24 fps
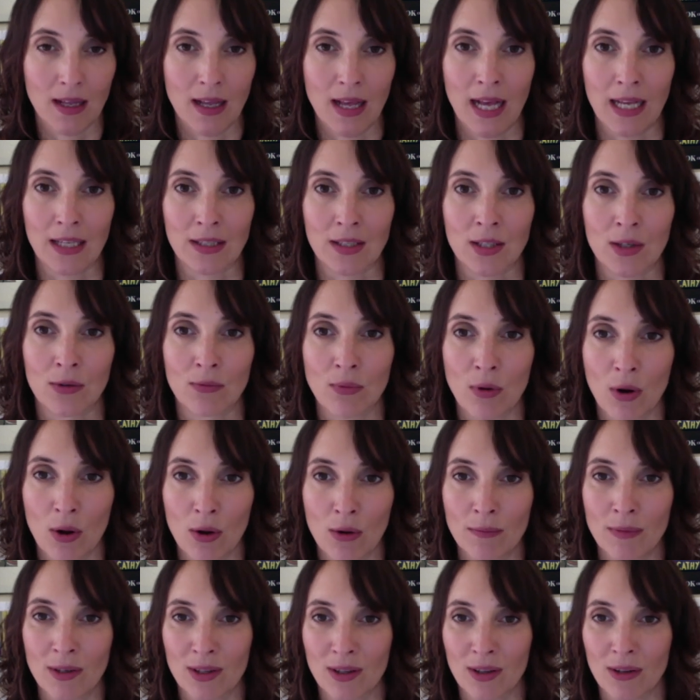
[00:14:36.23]
has to
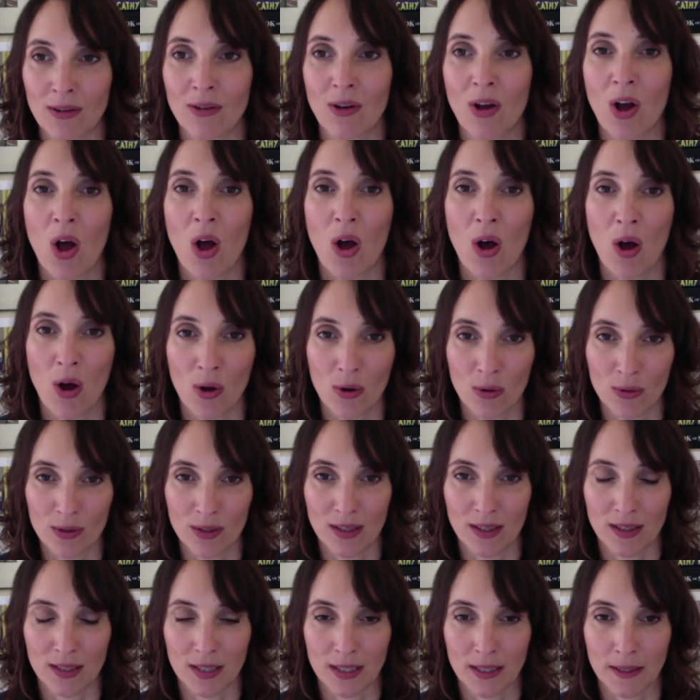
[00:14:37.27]
role model
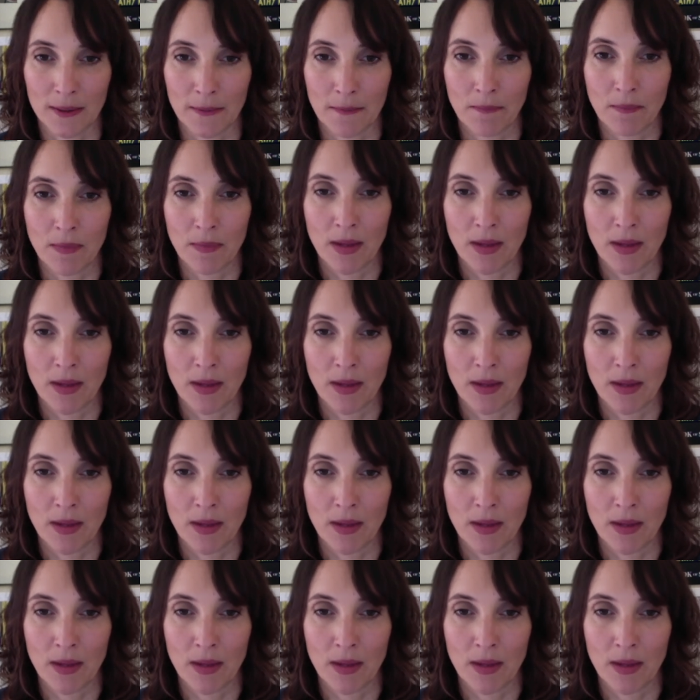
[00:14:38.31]
wholeness,